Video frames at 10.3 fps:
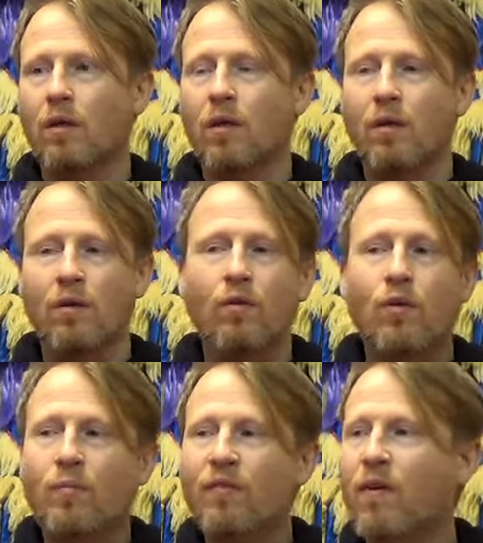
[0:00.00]
you
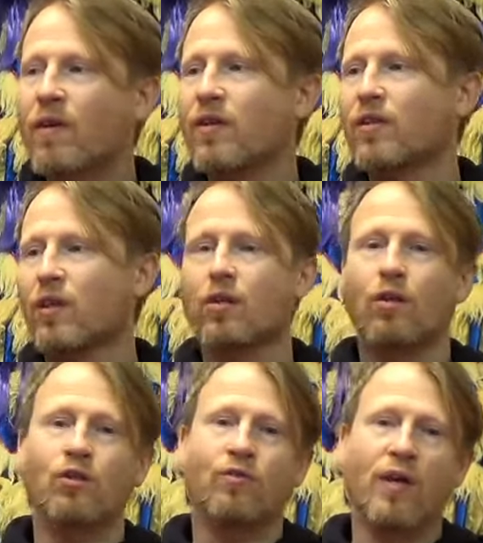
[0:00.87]
could be very good at
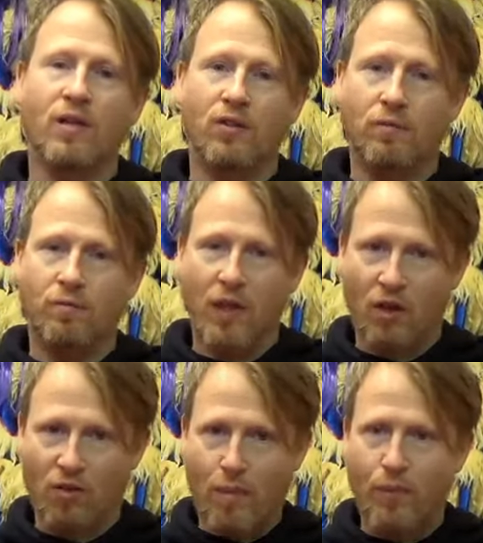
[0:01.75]
close range, like
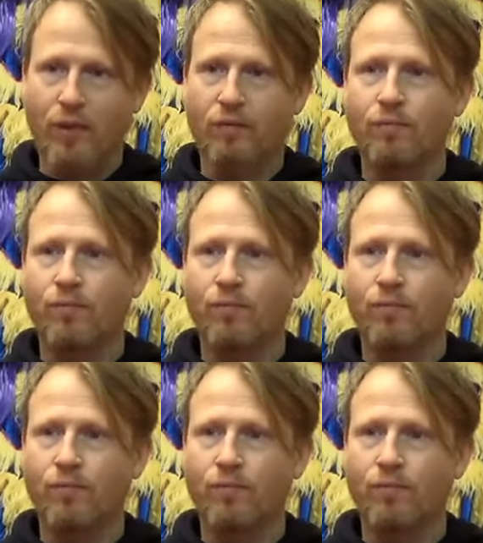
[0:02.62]
grappling.